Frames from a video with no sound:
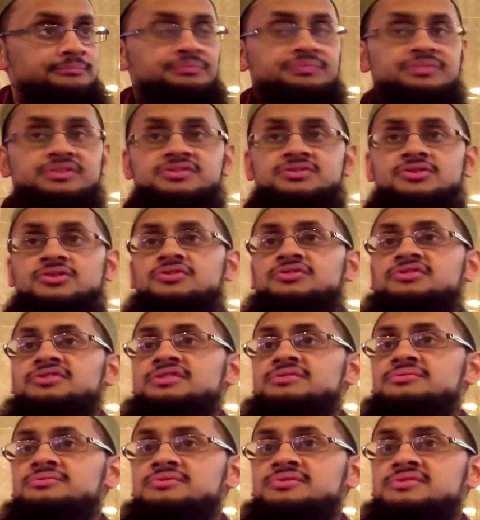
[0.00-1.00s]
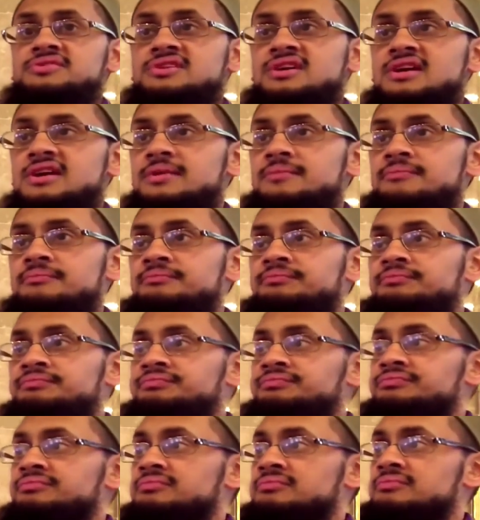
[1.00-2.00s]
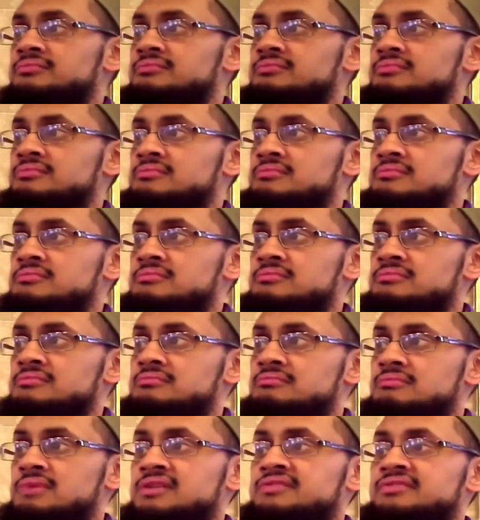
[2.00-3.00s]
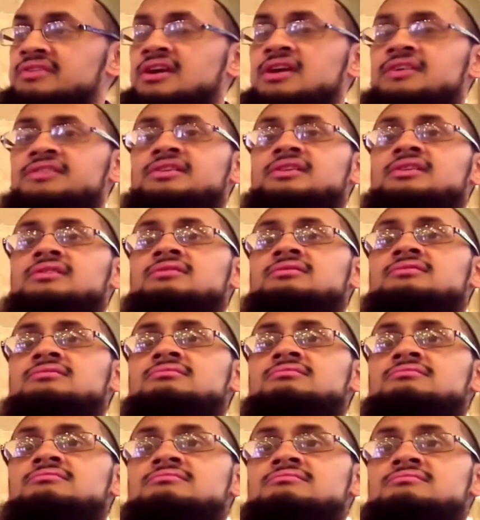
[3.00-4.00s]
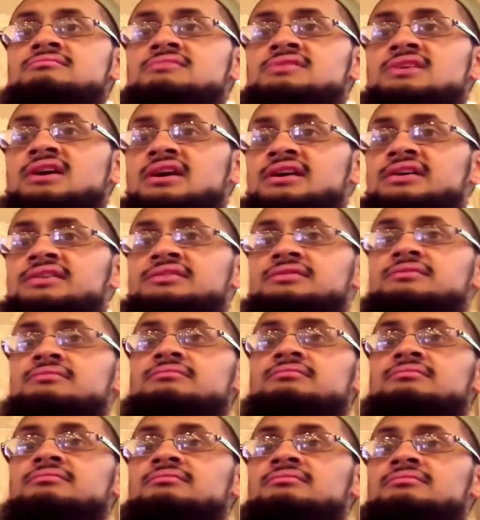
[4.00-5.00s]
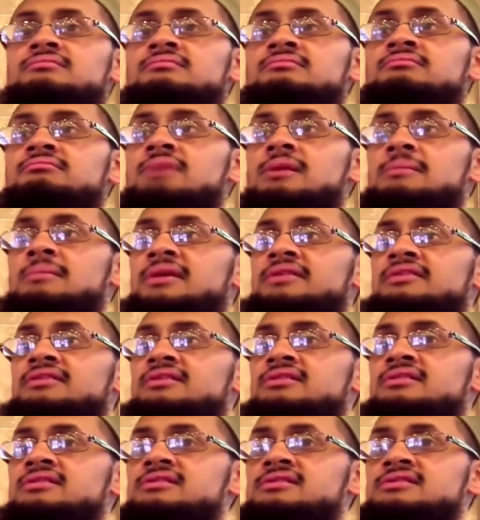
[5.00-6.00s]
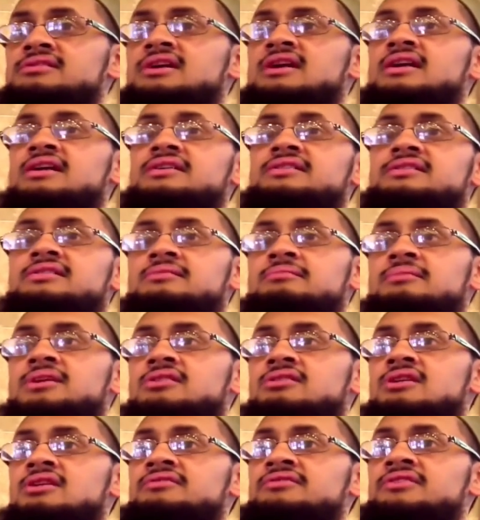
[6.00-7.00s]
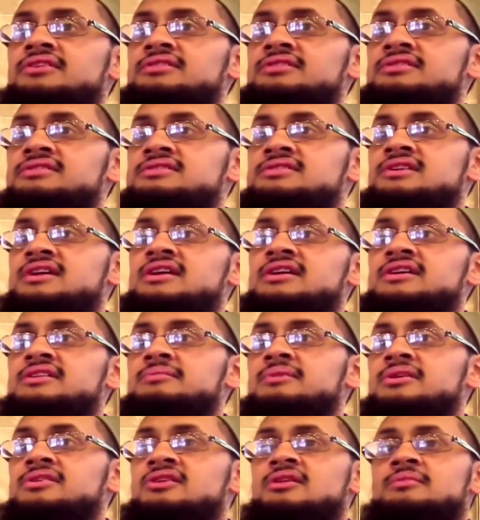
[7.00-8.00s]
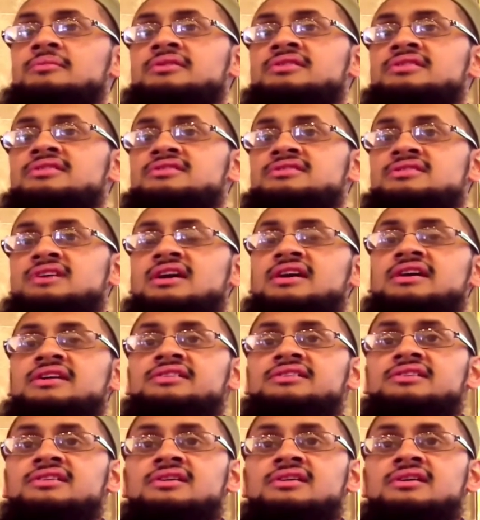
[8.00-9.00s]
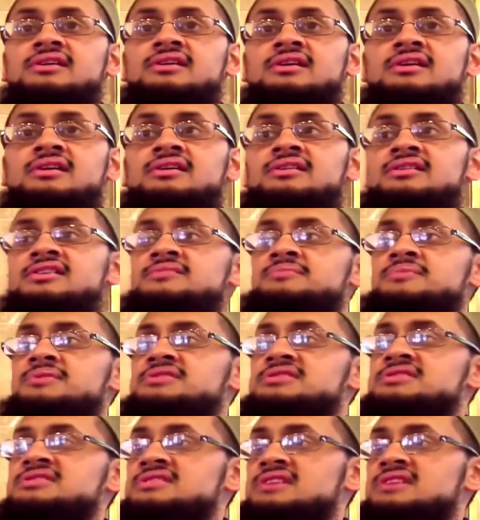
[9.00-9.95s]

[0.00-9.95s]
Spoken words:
And Socrates will say, my father died. My mother died. My grandfather died. My grandmother died. This person